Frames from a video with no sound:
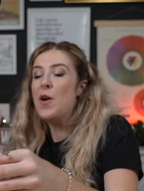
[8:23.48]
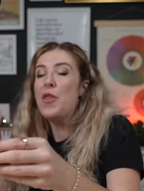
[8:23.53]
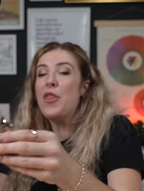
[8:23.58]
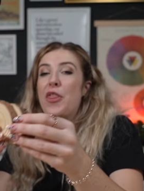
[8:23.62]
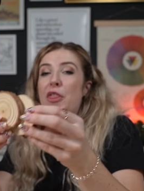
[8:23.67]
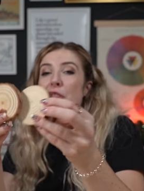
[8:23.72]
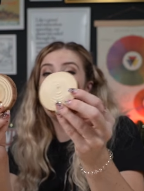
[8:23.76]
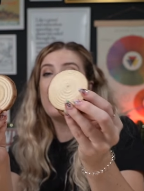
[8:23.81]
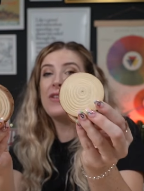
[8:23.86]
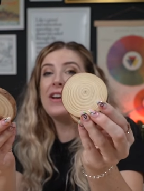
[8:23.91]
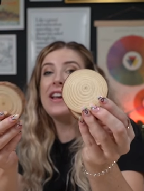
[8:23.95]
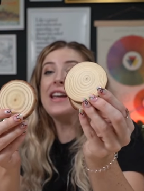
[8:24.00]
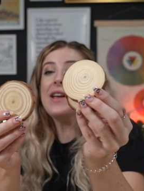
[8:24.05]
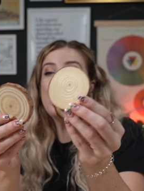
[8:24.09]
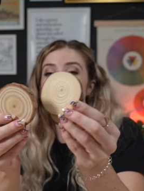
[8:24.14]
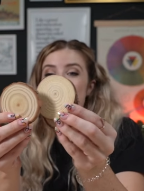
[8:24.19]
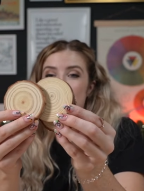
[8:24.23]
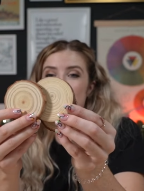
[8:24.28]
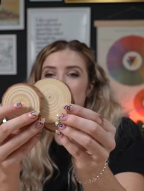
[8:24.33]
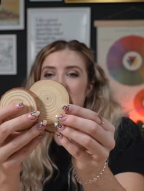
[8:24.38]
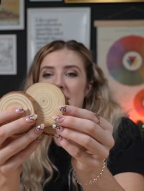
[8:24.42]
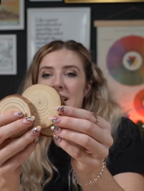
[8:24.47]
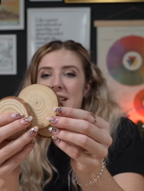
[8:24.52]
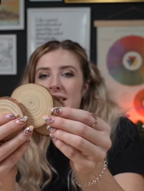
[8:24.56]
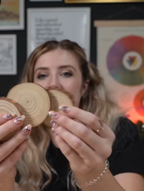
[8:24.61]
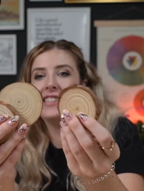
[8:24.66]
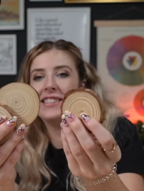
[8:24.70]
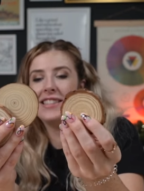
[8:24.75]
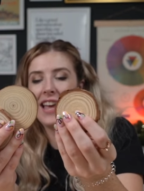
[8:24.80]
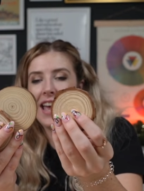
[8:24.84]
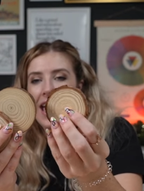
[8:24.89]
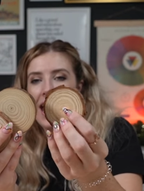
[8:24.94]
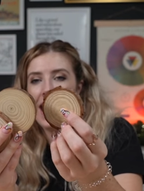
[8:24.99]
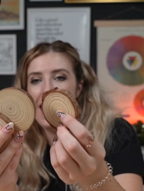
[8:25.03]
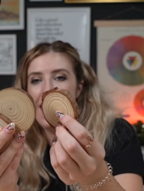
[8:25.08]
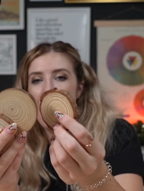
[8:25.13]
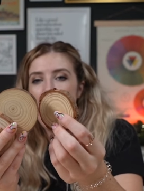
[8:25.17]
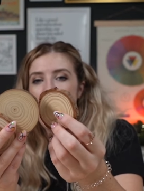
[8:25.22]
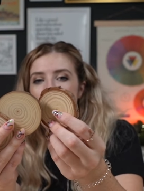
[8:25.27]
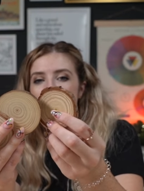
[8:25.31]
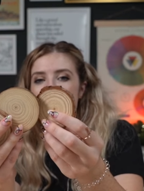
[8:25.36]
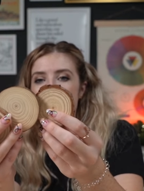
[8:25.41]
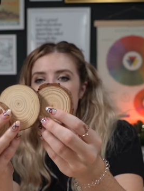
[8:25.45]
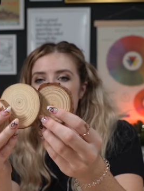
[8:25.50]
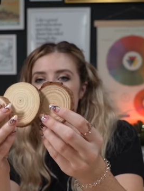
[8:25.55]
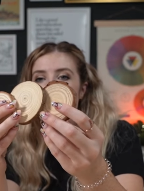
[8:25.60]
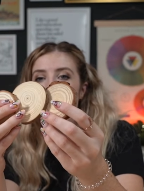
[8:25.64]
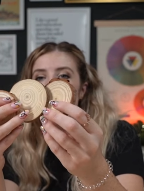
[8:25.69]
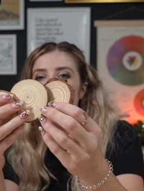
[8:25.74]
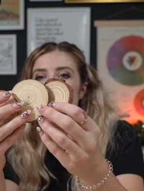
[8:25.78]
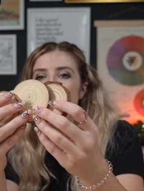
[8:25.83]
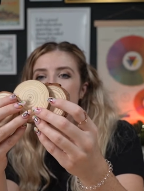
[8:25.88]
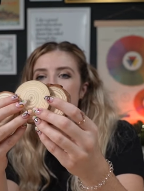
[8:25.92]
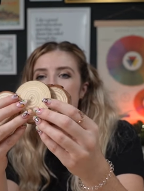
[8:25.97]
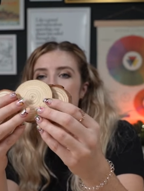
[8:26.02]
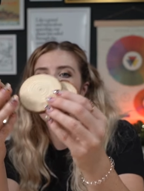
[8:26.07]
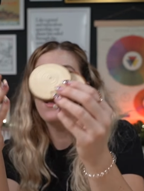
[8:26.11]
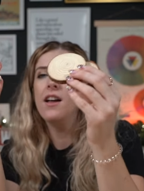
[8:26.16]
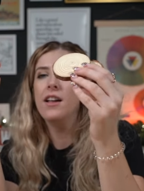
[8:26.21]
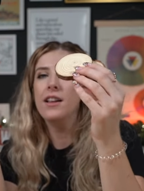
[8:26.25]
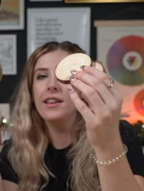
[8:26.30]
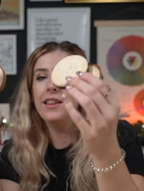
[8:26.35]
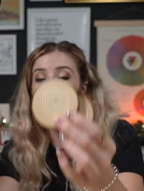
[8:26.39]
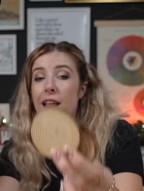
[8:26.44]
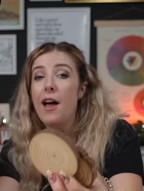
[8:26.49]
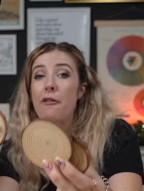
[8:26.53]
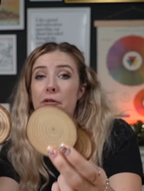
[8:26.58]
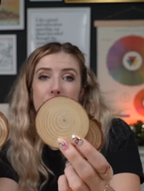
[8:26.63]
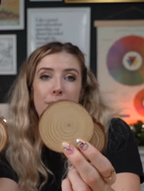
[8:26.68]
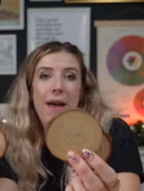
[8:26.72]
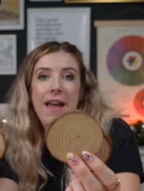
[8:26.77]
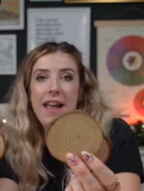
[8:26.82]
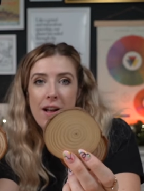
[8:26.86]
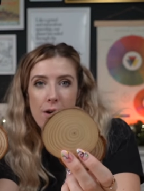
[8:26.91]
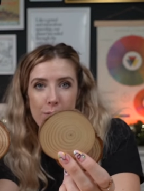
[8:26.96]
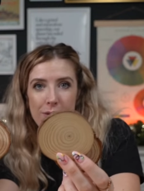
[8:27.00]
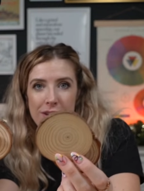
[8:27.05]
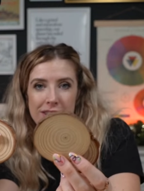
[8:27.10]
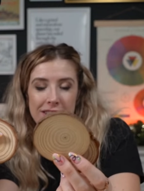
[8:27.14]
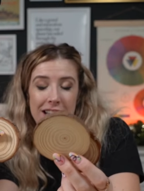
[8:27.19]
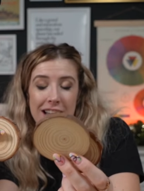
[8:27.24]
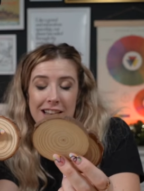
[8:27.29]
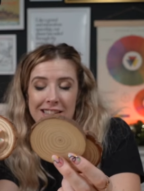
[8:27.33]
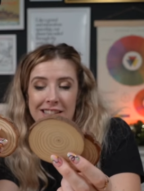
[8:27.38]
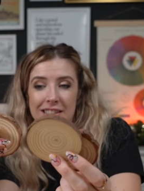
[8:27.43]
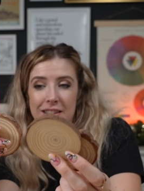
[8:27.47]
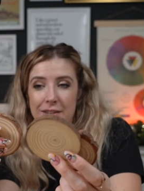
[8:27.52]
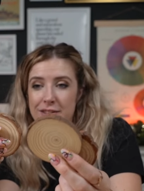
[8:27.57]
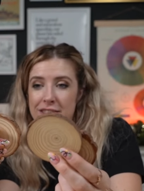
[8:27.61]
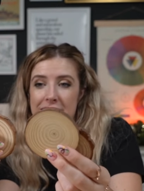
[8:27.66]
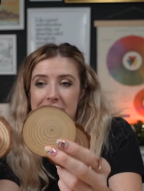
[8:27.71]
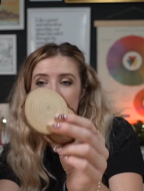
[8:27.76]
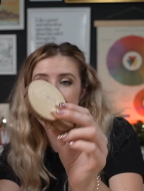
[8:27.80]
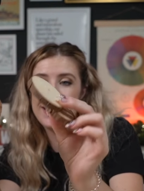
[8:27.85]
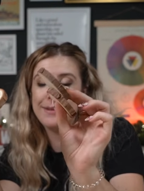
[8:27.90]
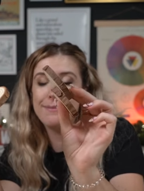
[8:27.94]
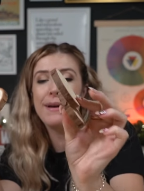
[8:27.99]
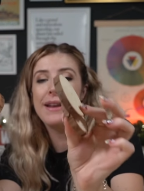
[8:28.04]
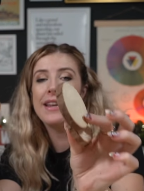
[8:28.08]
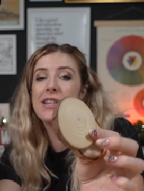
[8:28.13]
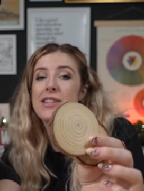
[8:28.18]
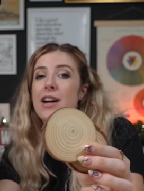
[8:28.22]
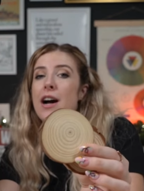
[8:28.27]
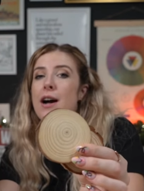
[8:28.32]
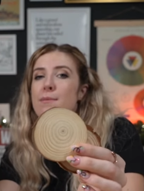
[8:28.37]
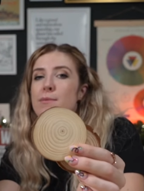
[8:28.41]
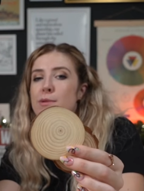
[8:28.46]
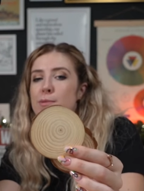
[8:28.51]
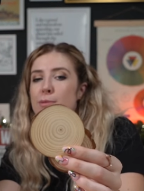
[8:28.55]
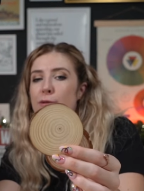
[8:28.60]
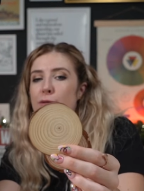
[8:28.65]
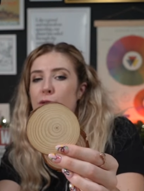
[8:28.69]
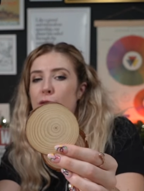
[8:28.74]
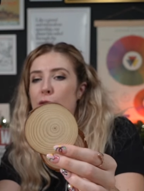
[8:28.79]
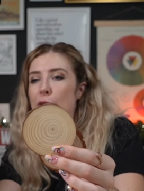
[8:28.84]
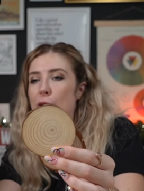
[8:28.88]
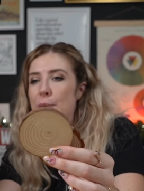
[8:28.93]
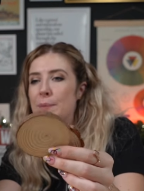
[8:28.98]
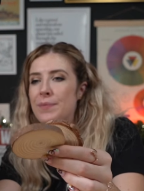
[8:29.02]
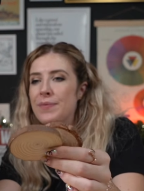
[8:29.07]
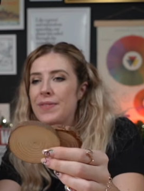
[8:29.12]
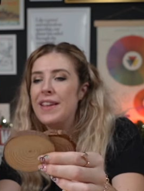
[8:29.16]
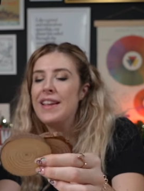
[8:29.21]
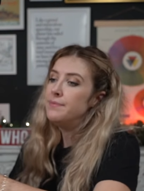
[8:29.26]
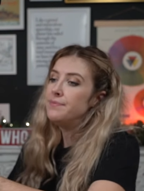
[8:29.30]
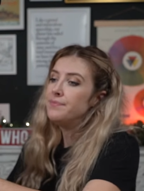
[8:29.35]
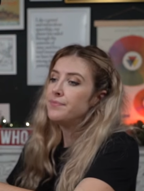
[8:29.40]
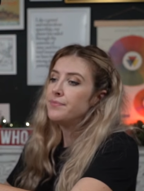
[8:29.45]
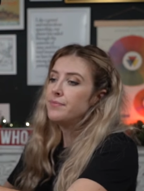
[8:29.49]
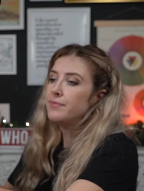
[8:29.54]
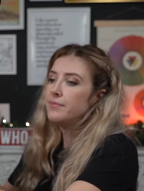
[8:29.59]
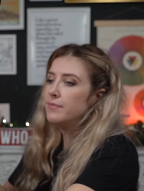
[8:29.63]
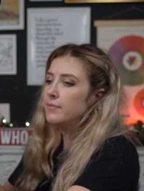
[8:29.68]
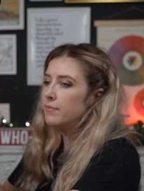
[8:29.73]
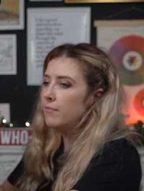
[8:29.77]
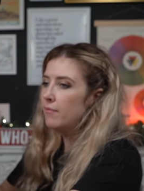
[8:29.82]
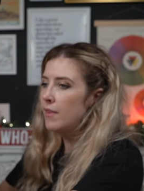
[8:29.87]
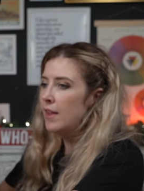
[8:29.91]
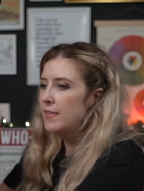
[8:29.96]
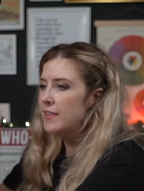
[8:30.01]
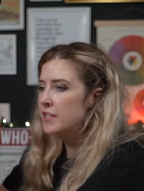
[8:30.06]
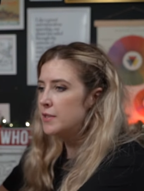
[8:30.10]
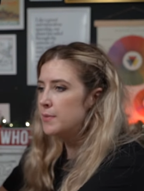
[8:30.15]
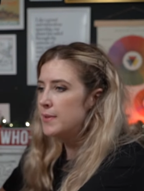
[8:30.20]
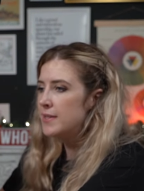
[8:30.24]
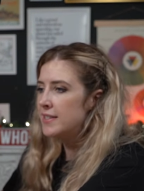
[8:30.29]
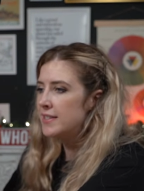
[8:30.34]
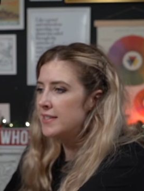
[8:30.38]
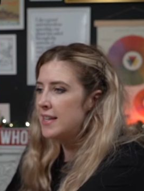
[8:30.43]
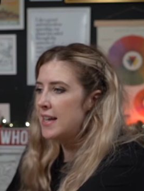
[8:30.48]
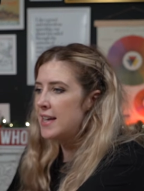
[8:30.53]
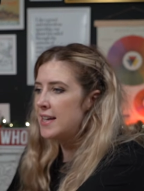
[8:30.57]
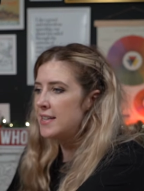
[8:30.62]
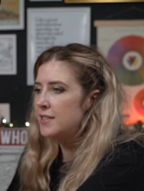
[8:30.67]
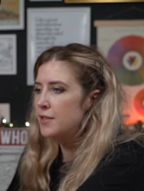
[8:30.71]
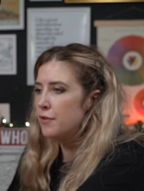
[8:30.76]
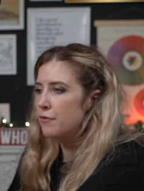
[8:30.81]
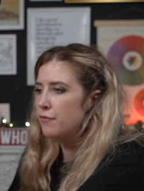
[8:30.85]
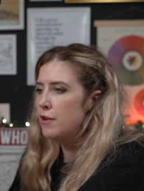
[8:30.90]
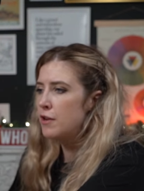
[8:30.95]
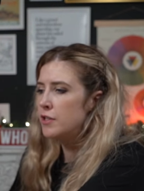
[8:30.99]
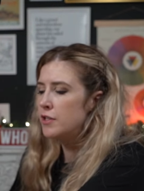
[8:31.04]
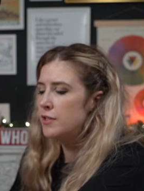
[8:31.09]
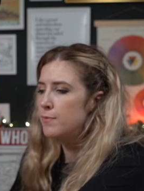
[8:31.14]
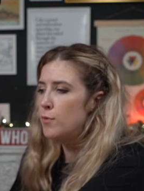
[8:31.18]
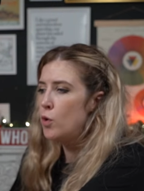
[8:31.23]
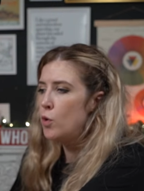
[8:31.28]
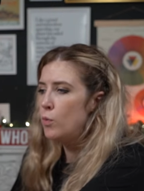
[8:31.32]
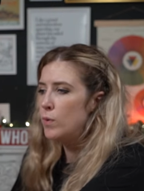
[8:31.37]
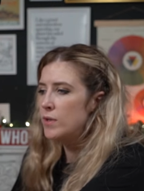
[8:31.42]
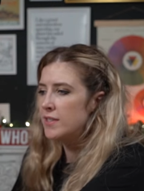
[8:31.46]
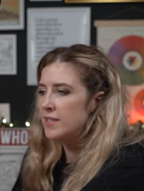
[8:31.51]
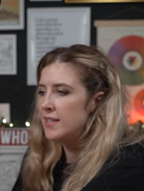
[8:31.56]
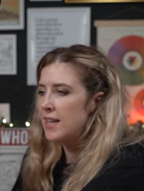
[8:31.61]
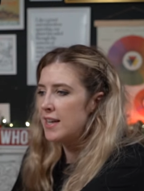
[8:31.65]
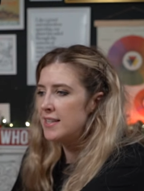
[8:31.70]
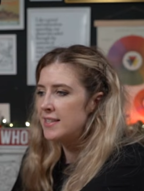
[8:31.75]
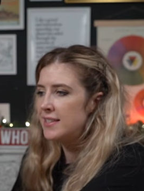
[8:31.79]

we've got three wood slices here. Um, I love painting on wood slices. I've said this many times before. This one says, three small wood